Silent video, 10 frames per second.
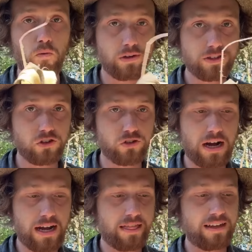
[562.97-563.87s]
Once they're
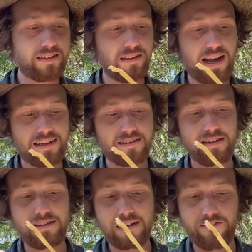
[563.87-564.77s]
dried, these last
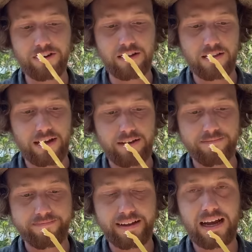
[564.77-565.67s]
indefinitely.
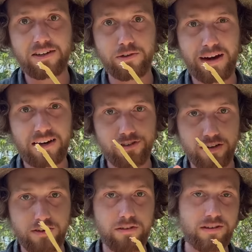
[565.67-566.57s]
And to
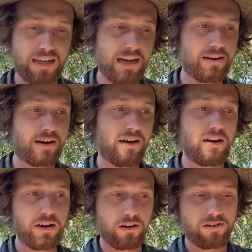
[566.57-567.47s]
actually do the tanning,
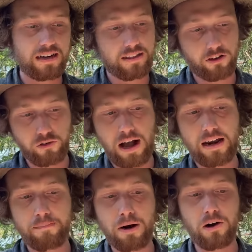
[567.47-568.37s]
you'll take the
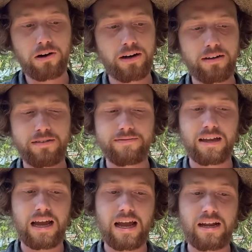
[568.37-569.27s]
dried bark
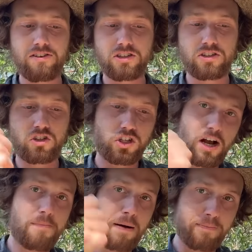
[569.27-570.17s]
and just
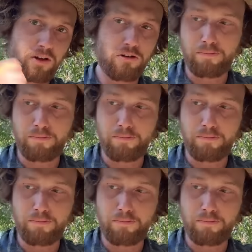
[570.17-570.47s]
chop up the whole